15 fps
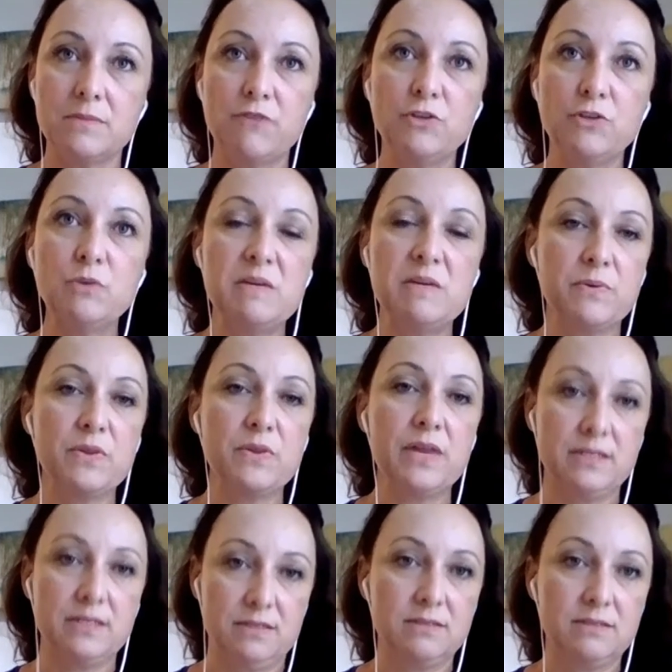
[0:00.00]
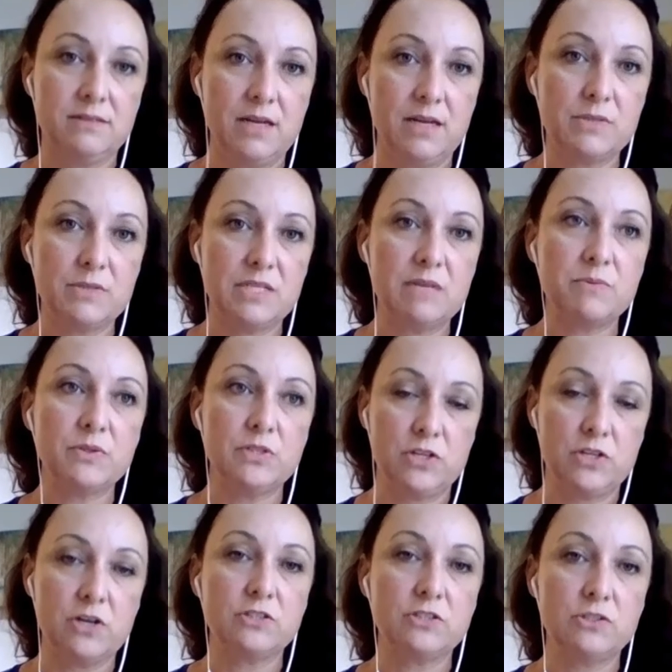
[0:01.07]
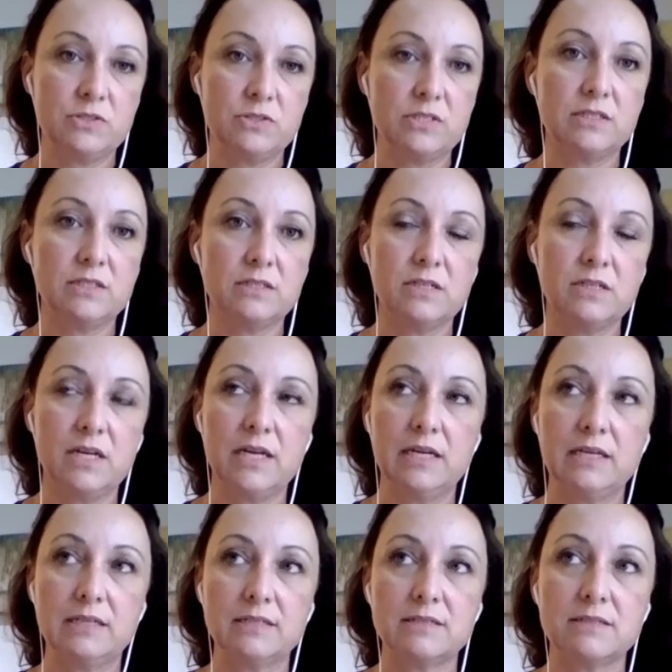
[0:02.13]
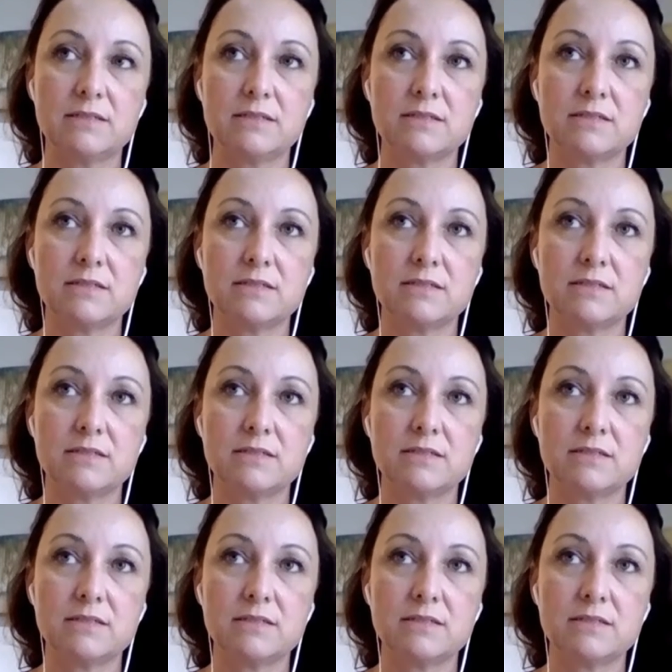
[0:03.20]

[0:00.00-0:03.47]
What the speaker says: few people that I was able to talk to still, and